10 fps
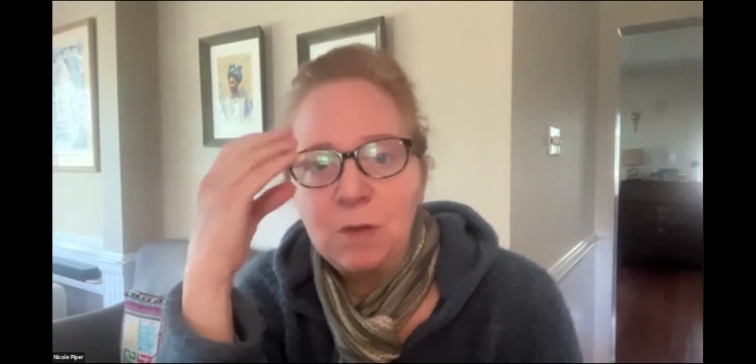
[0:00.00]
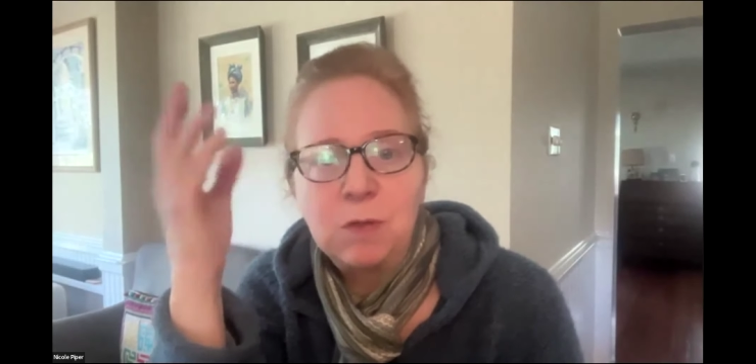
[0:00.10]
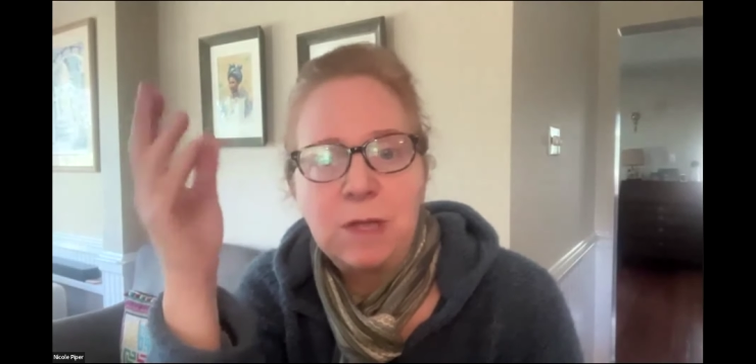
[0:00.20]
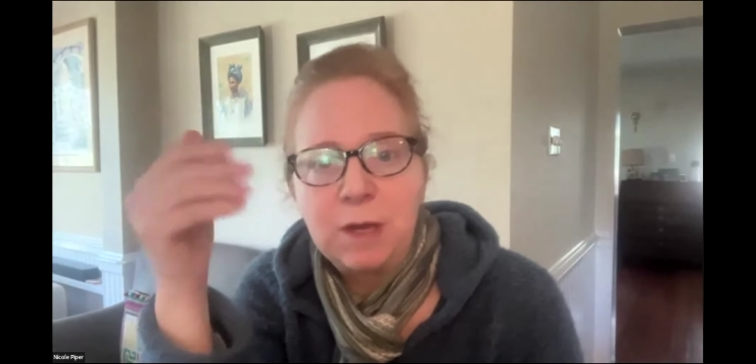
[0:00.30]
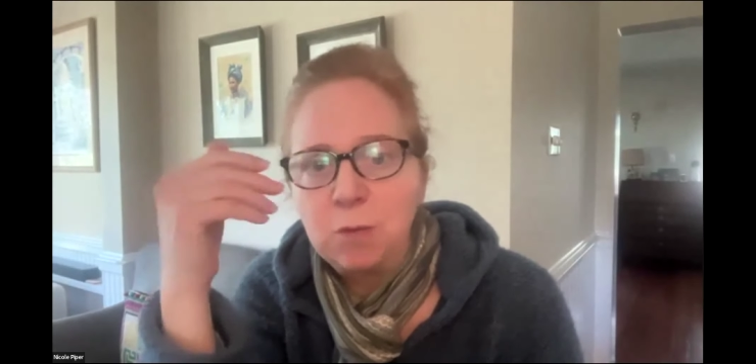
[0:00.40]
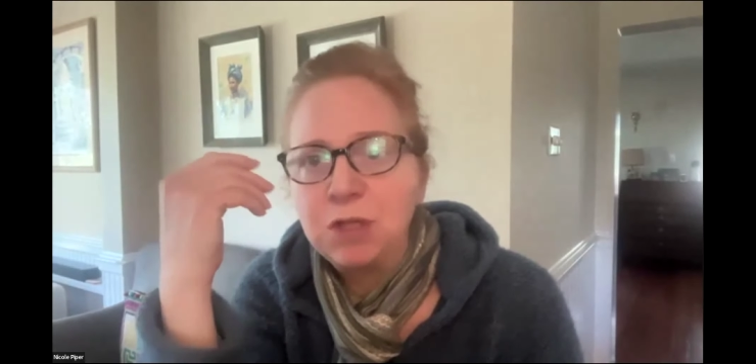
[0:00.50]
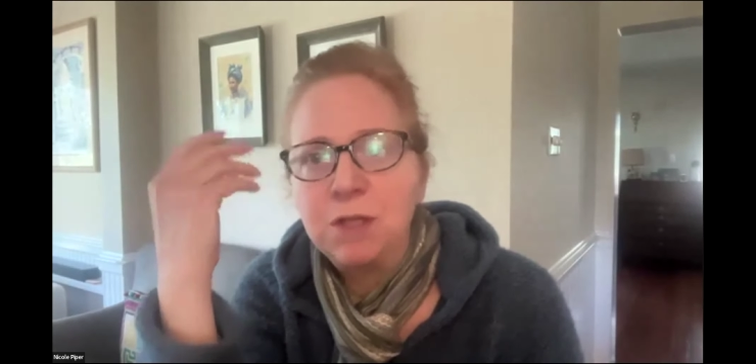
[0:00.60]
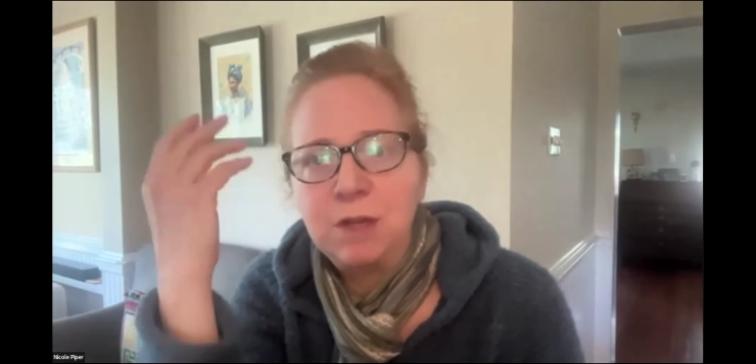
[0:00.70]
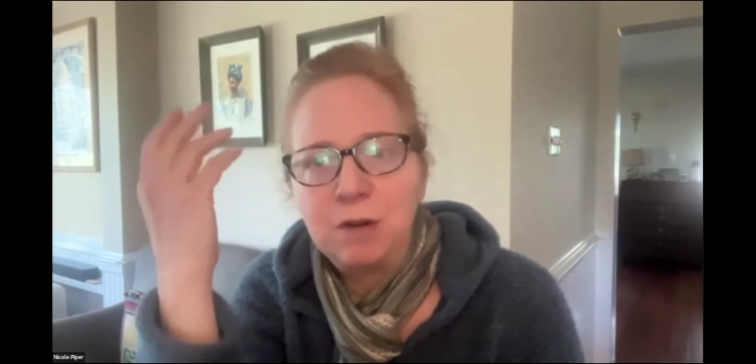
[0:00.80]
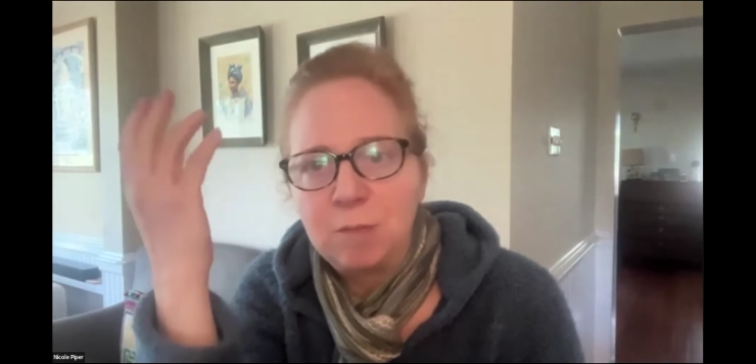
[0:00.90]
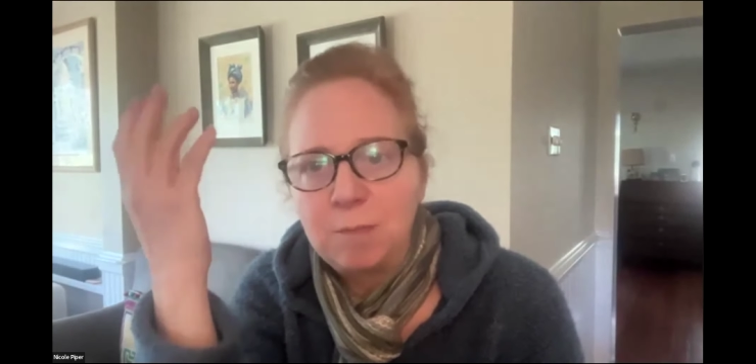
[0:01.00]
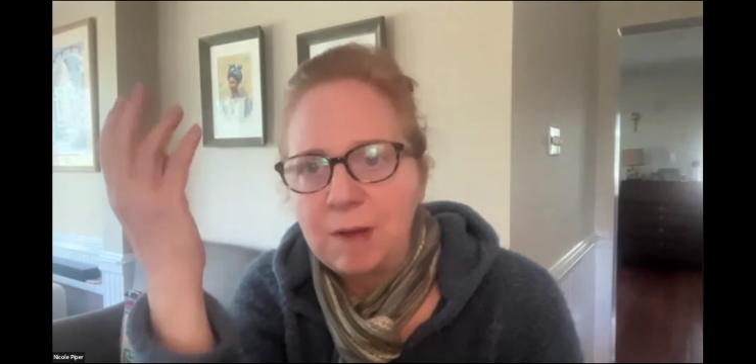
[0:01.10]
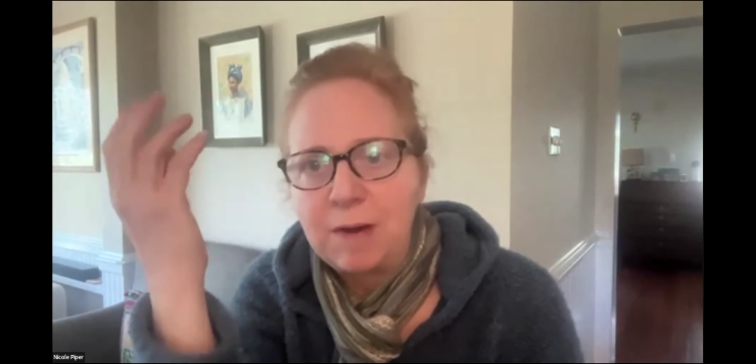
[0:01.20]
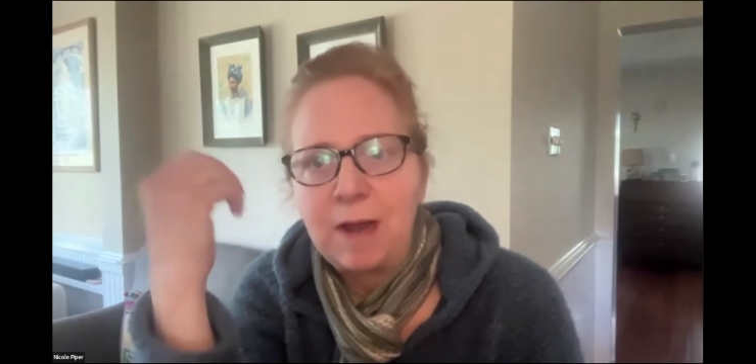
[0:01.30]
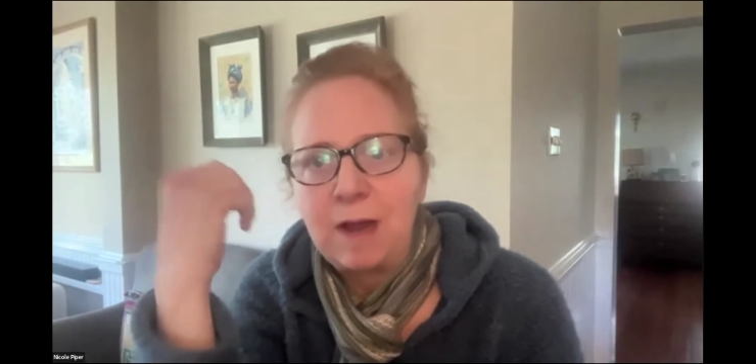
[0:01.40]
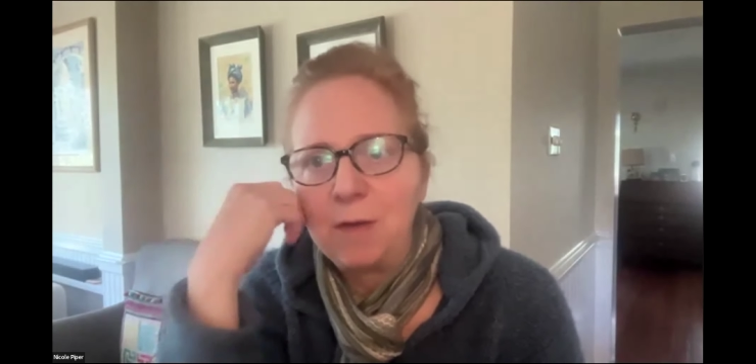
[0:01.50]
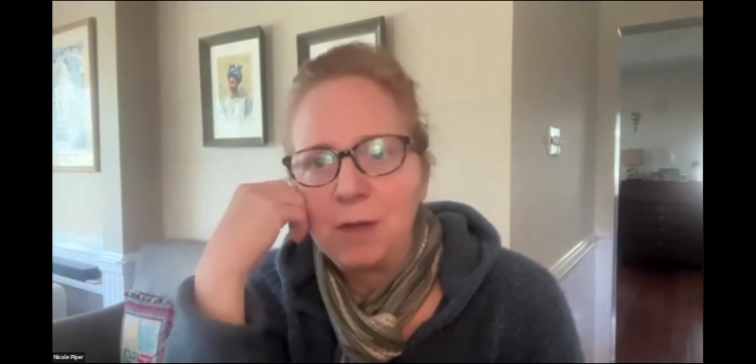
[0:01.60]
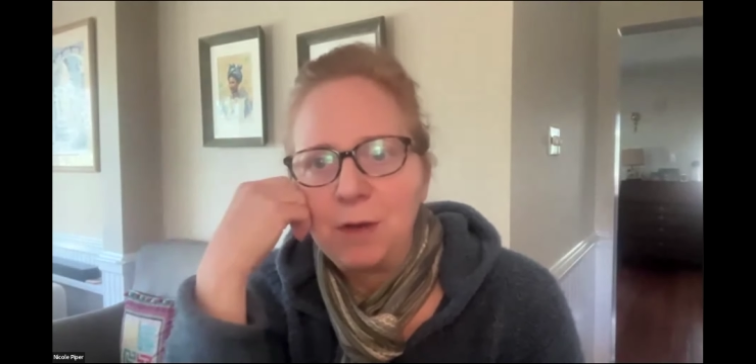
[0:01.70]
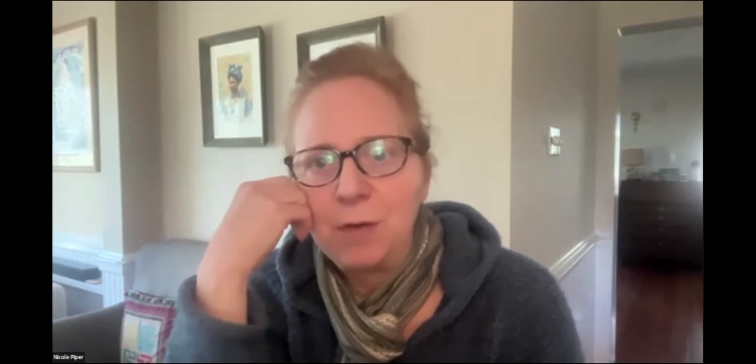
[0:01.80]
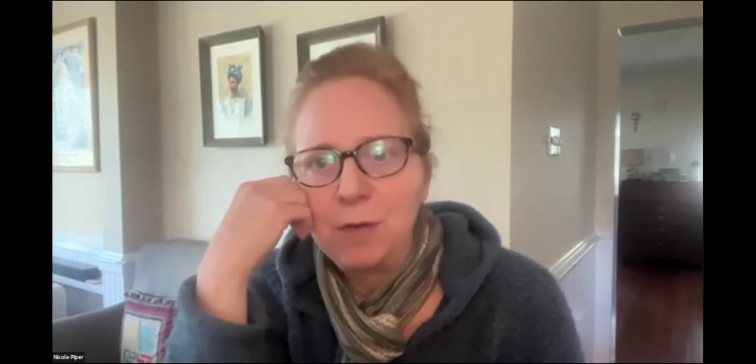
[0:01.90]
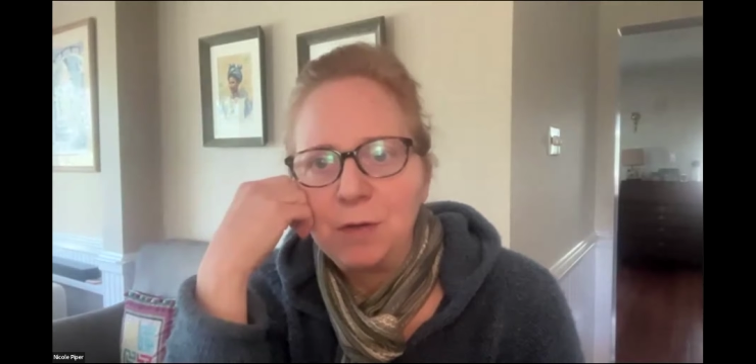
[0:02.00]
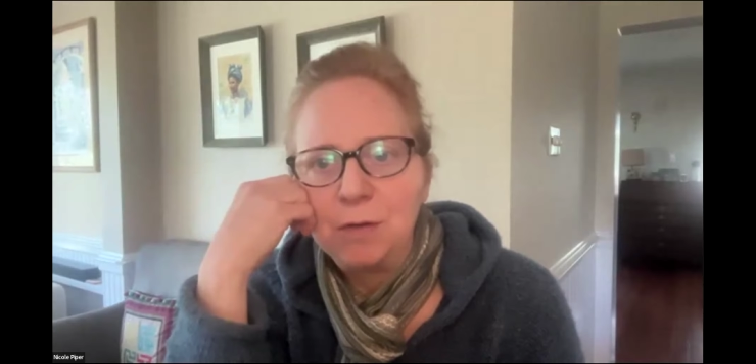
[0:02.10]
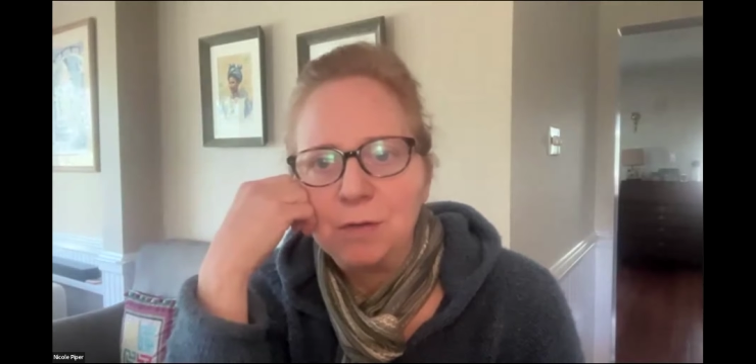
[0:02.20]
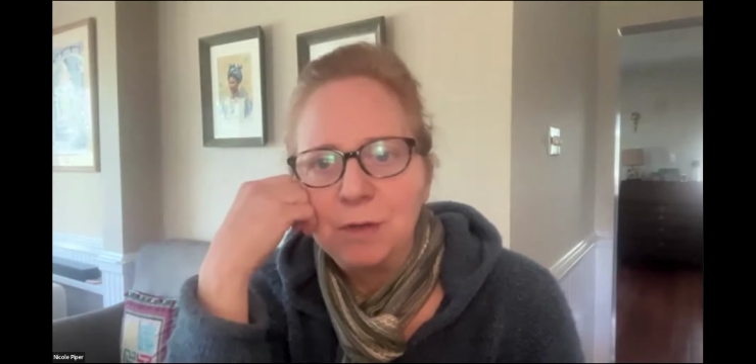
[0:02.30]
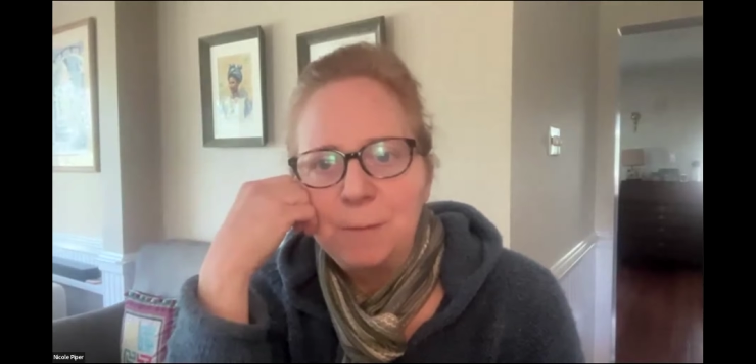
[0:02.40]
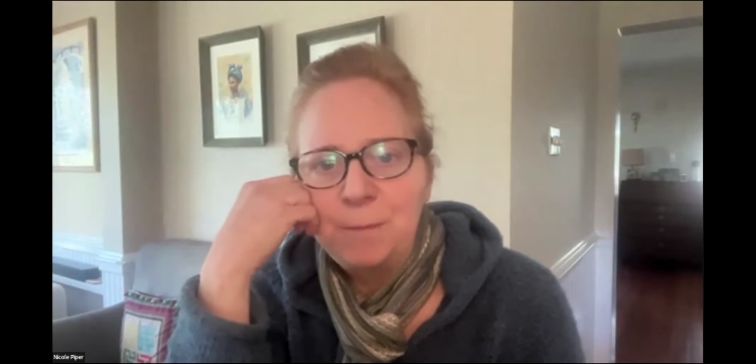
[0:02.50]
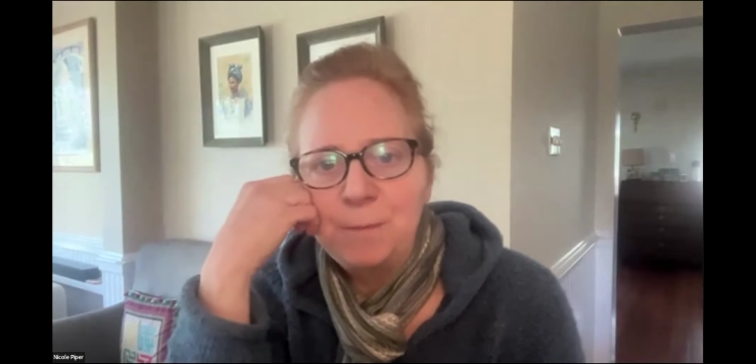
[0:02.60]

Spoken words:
there's language in there about how, you're